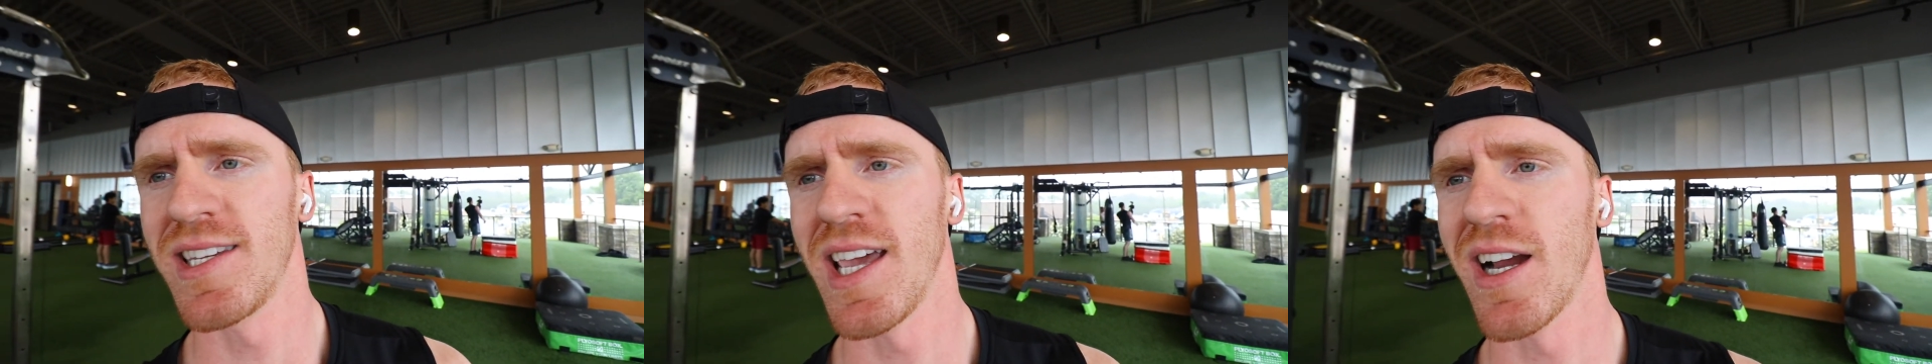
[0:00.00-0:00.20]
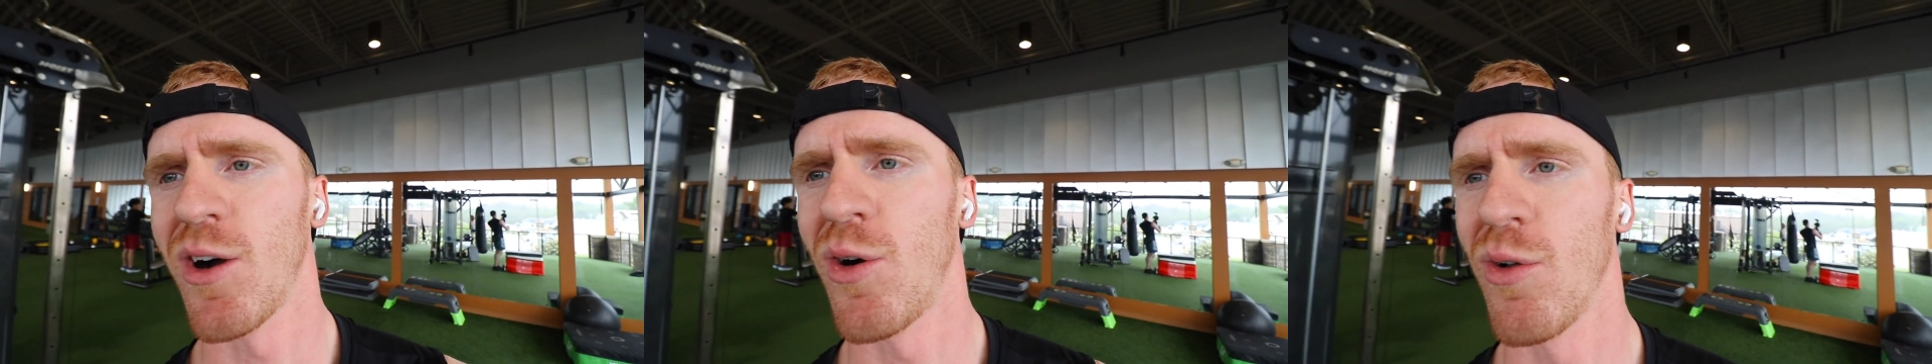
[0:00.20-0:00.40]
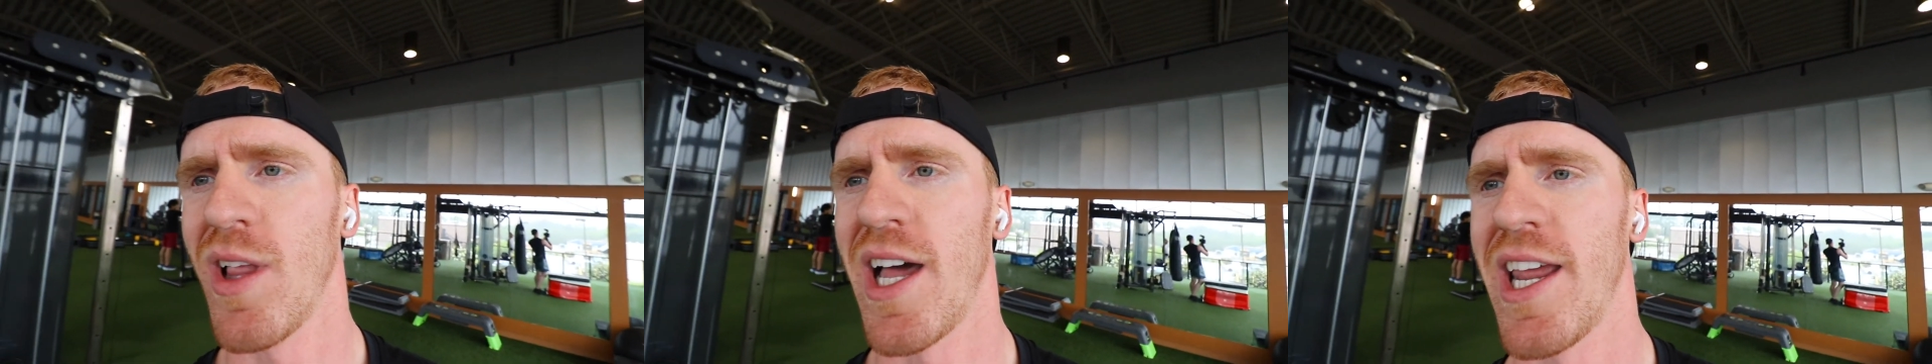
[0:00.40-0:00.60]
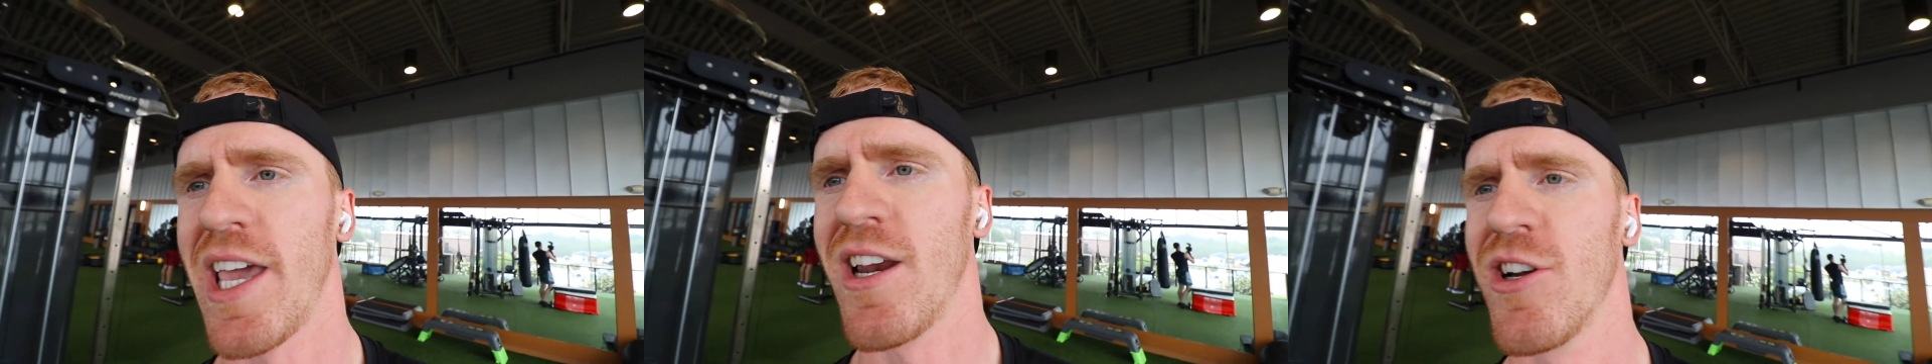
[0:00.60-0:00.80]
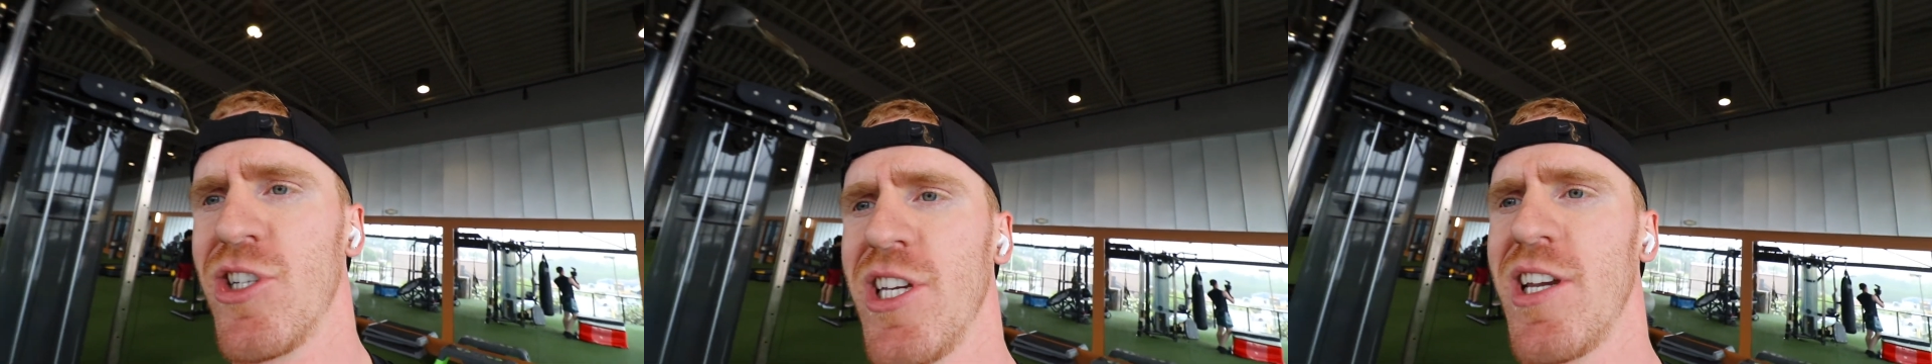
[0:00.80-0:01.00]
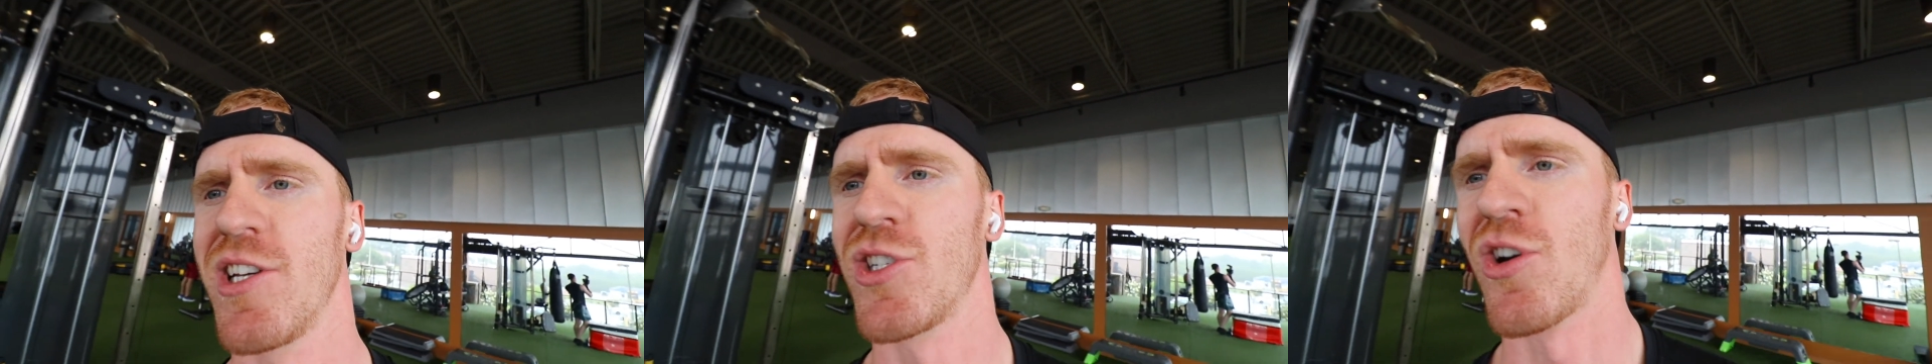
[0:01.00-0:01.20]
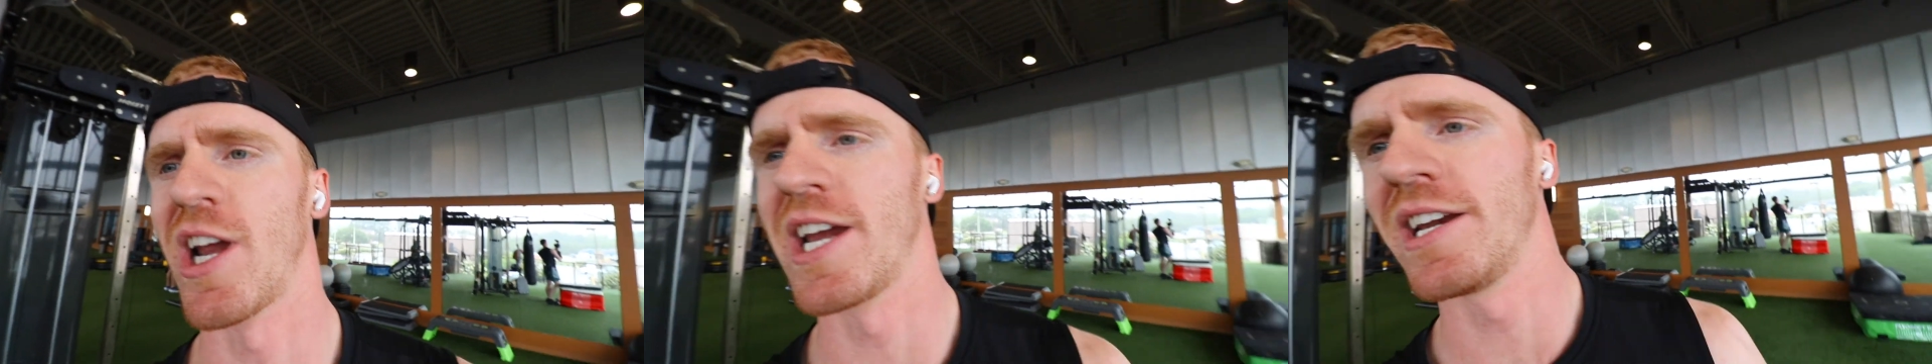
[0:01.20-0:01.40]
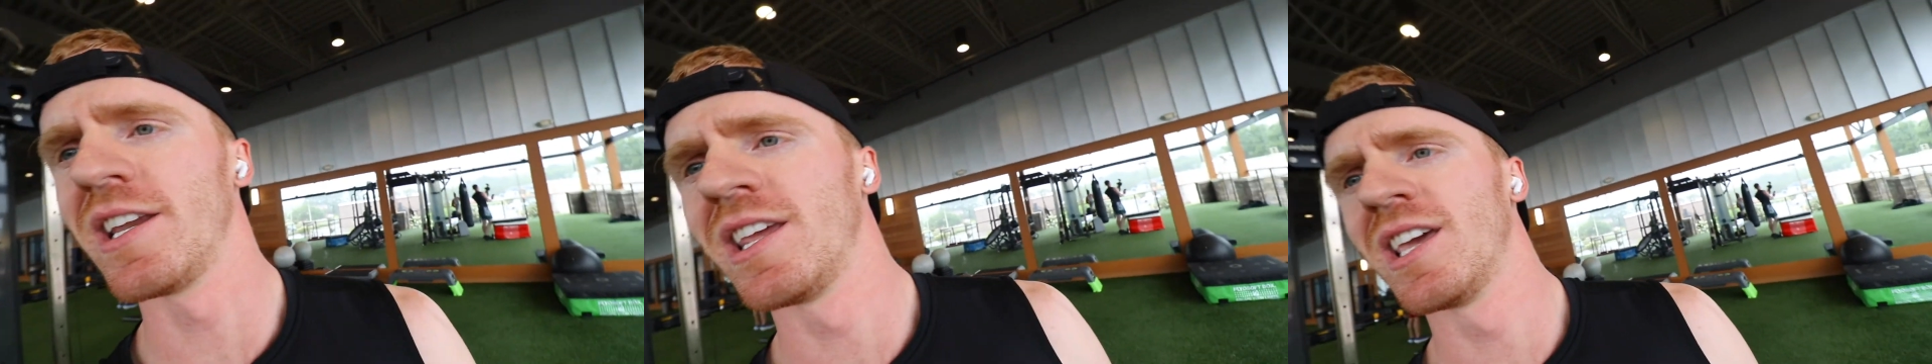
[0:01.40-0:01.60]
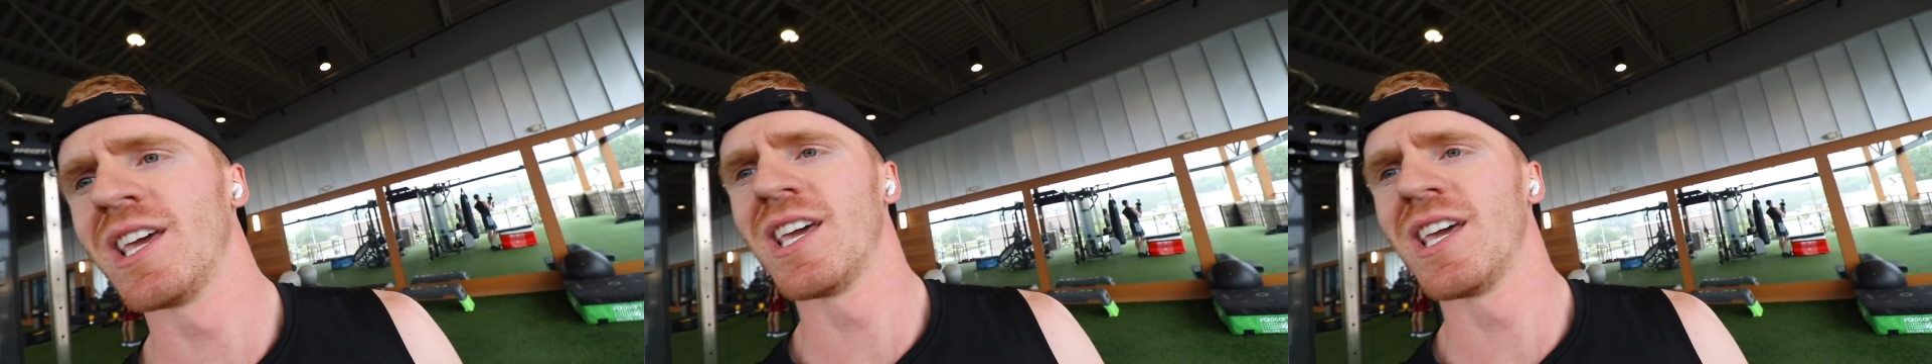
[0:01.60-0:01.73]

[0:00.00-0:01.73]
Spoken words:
take a whole lot of energy to train